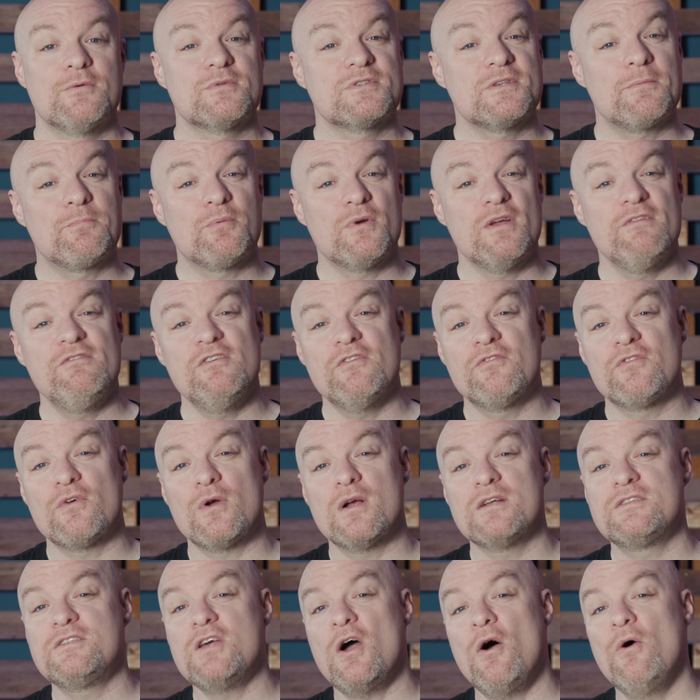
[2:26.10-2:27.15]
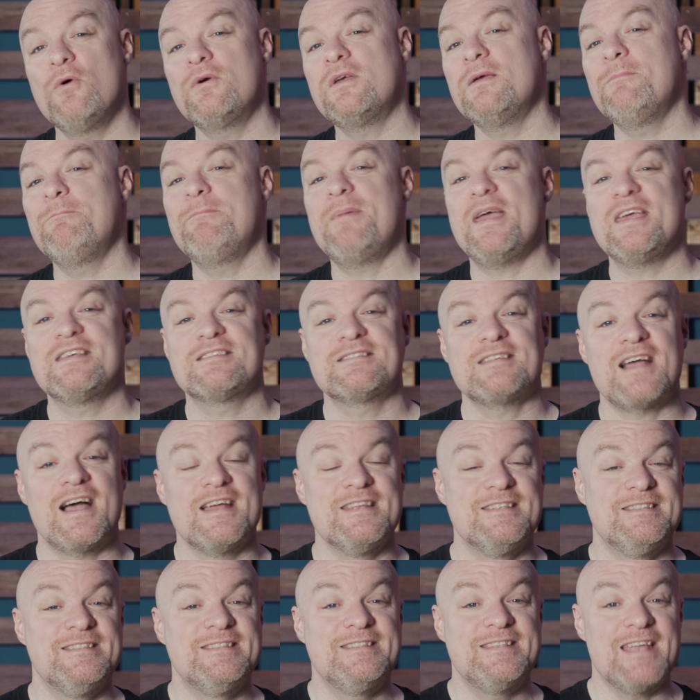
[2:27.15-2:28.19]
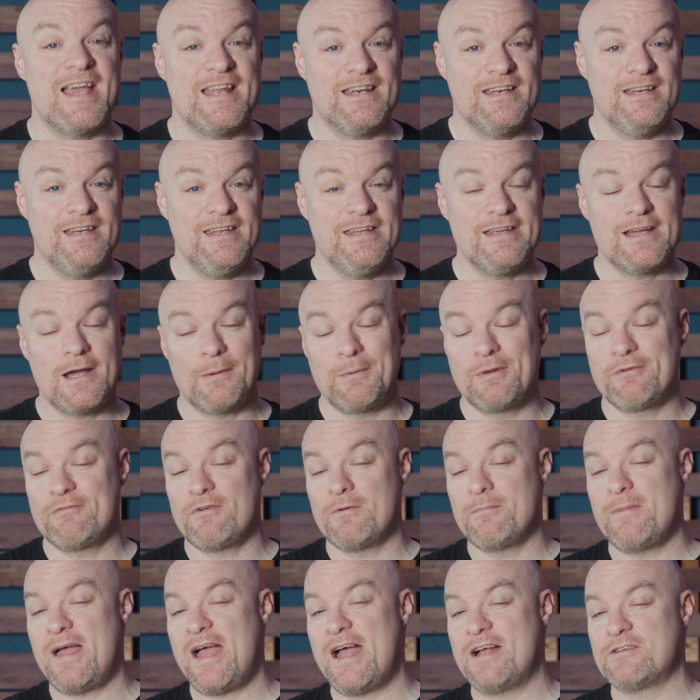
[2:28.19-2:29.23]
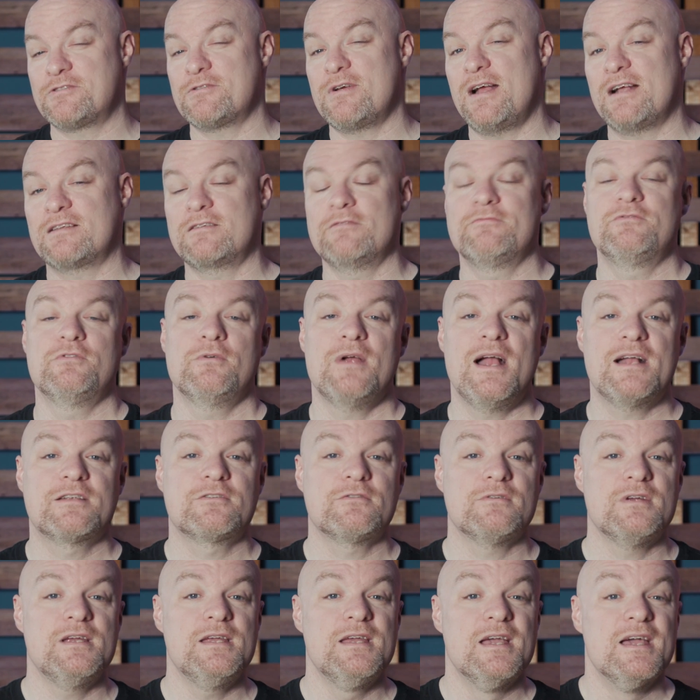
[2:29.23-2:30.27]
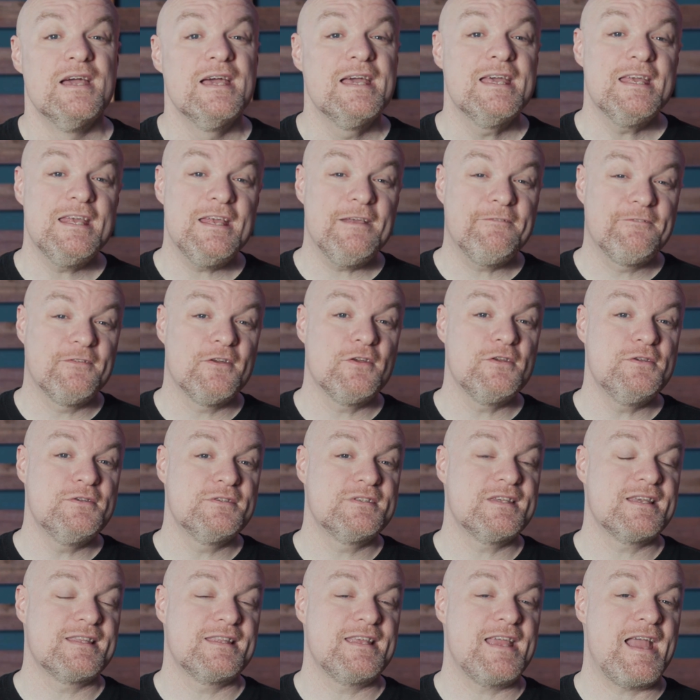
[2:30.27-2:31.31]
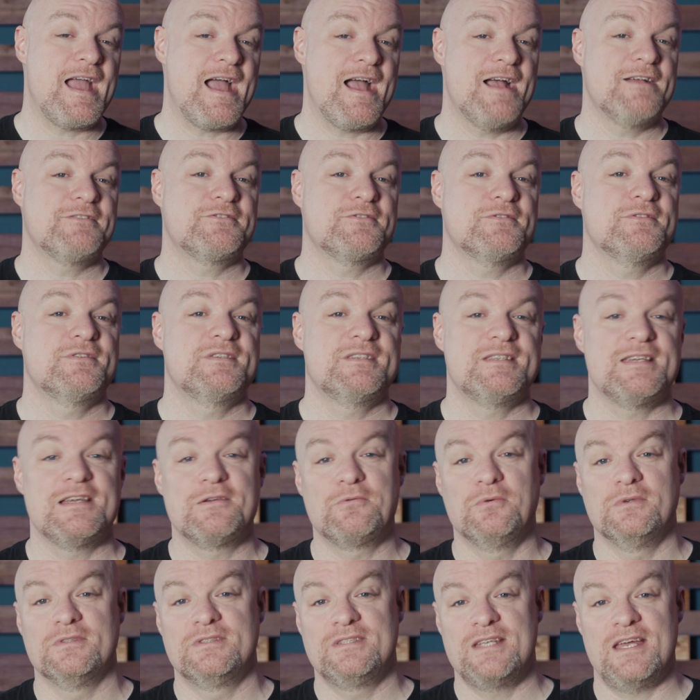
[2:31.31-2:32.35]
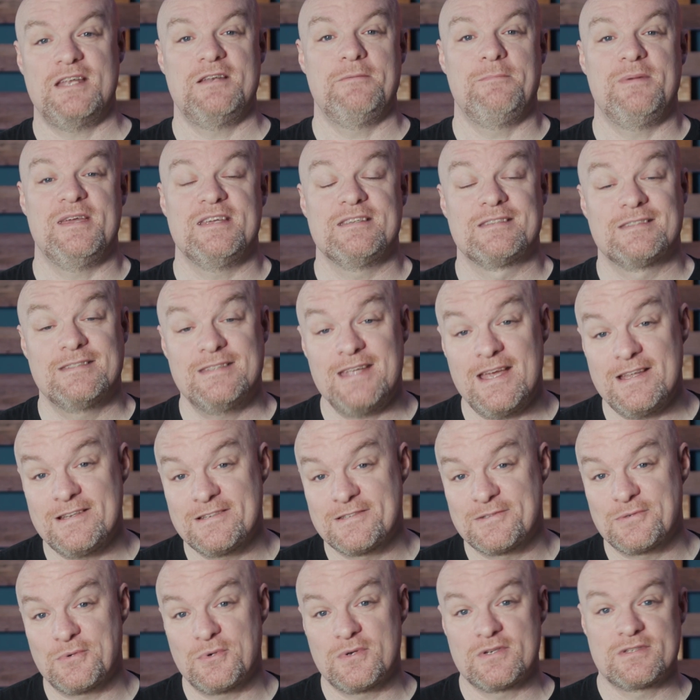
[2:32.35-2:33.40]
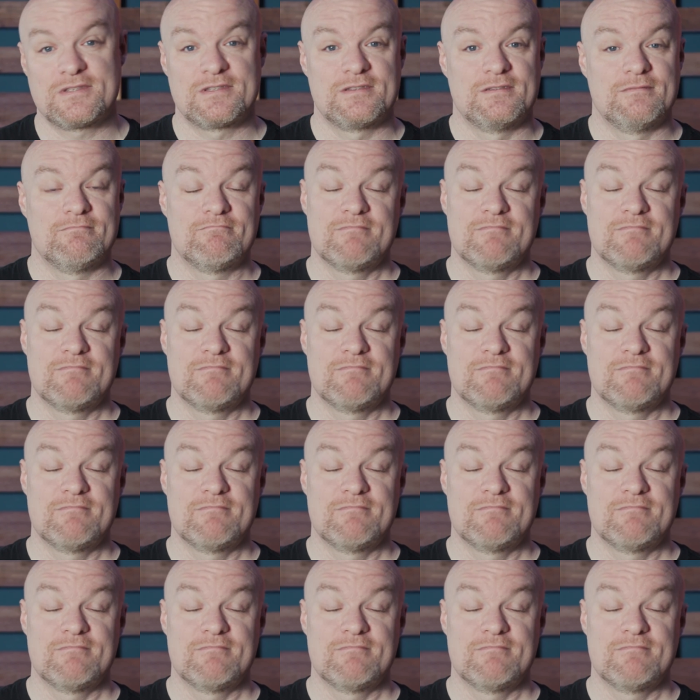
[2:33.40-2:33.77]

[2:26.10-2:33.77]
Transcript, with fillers: There was a preview for a token-based identity coming from Azure Active Directory if you're using the Azure SQL Database data source.